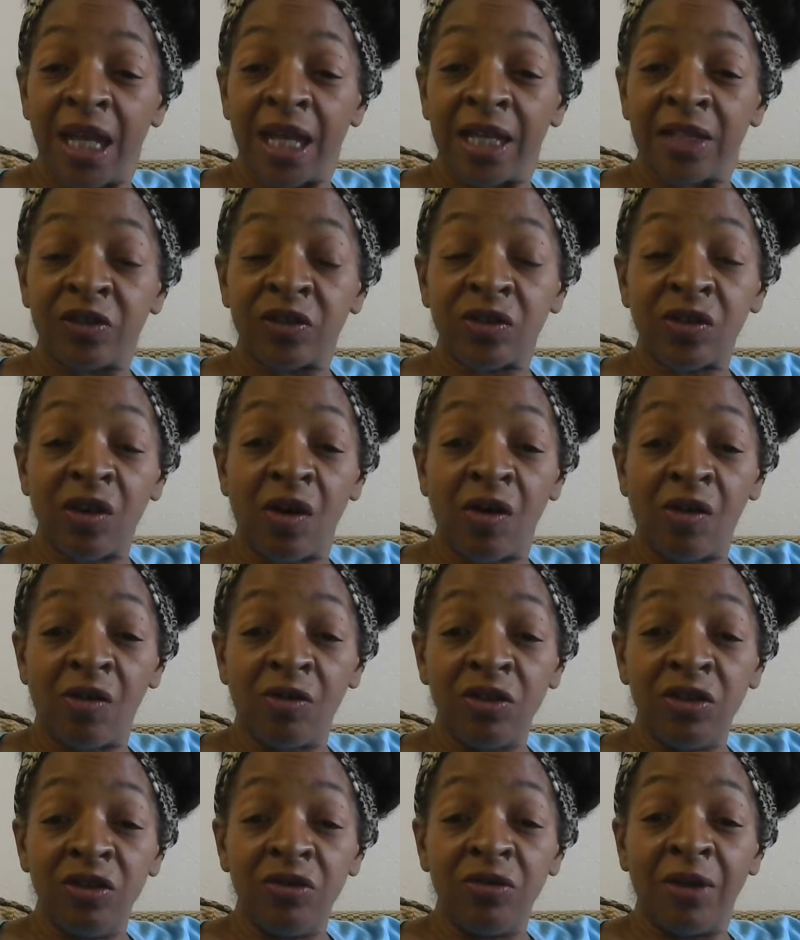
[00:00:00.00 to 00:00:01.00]
So
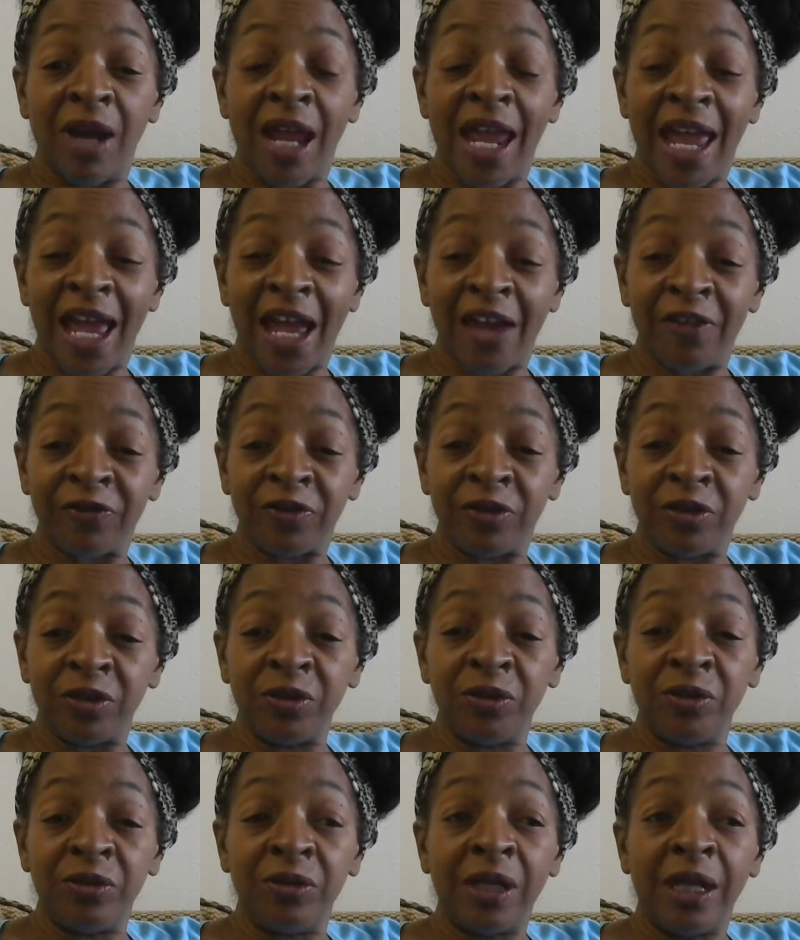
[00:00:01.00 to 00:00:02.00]
you have
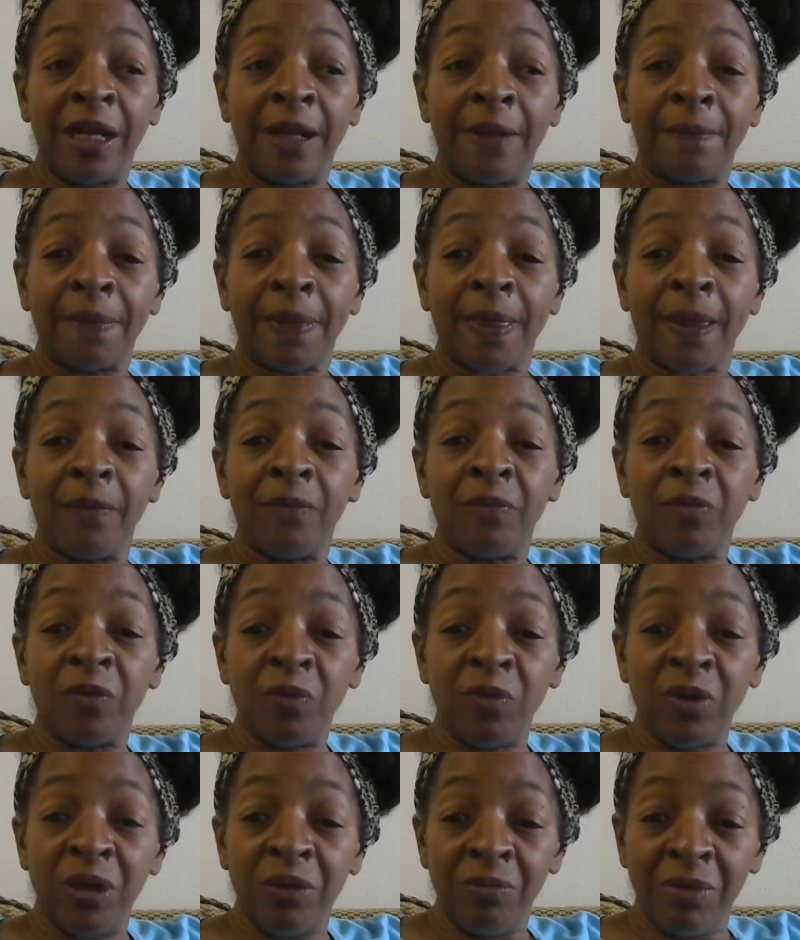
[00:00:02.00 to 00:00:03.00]
to
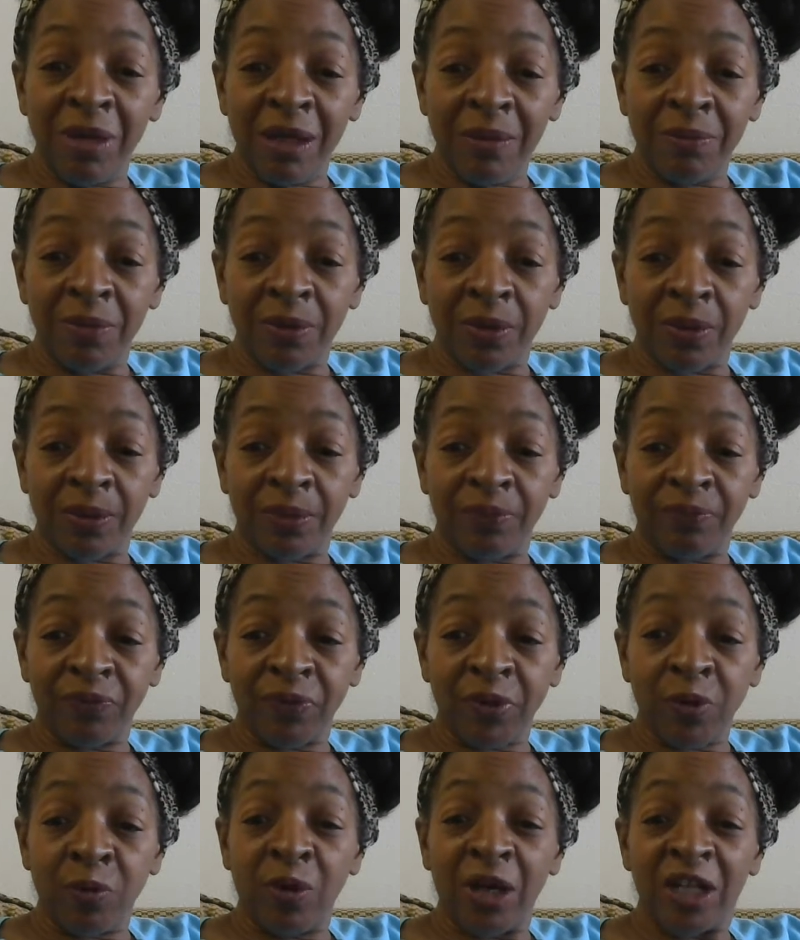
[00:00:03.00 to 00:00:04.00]
remember
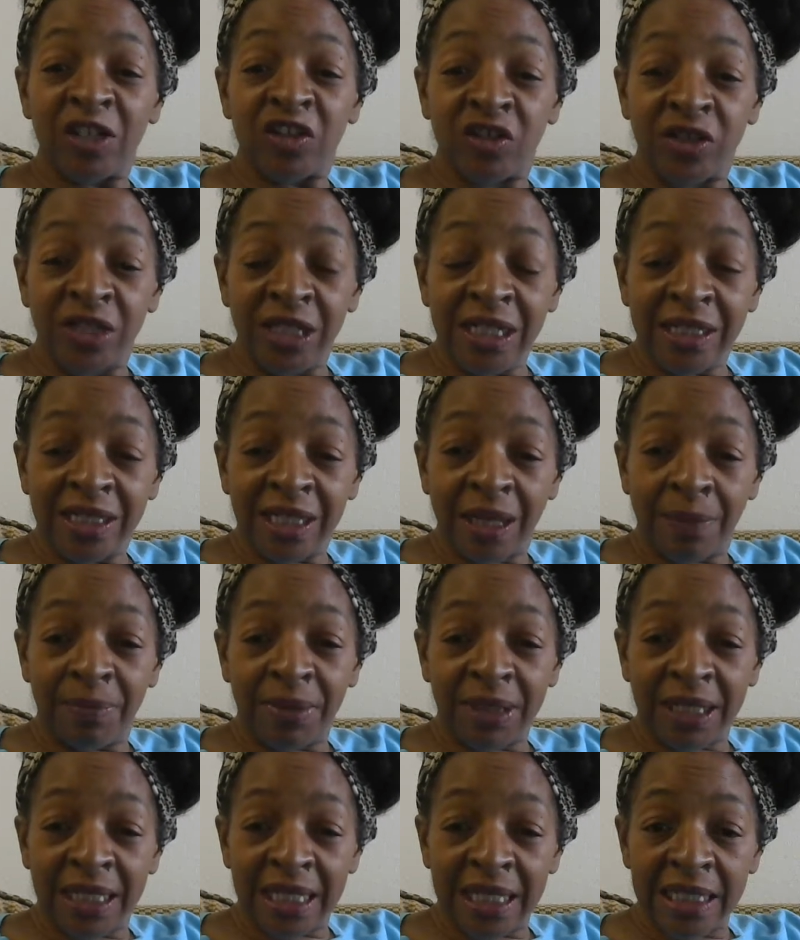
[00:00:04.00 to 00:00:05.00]
what she's up
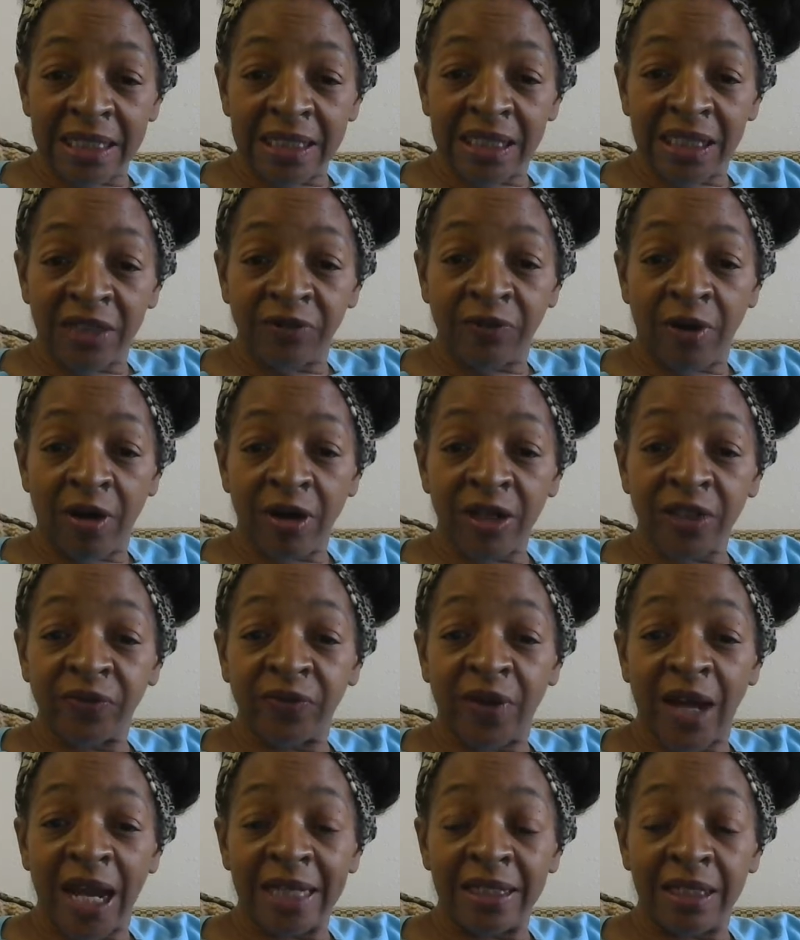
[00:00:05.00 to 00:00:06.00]
against as far as
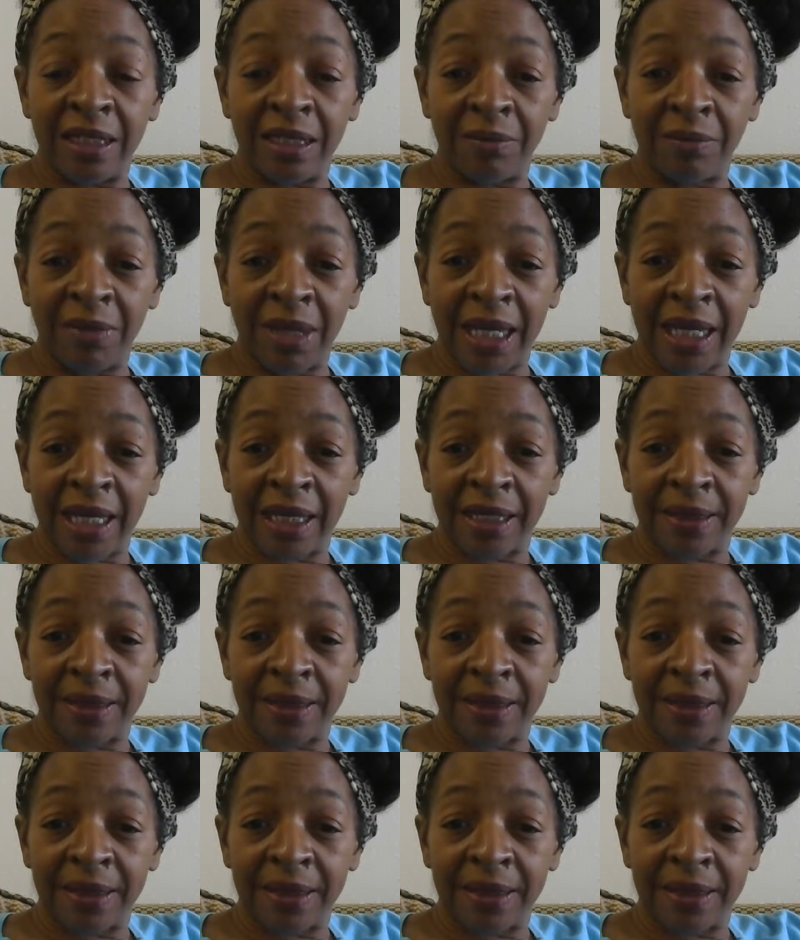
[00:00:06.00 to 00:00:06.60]
finding a man.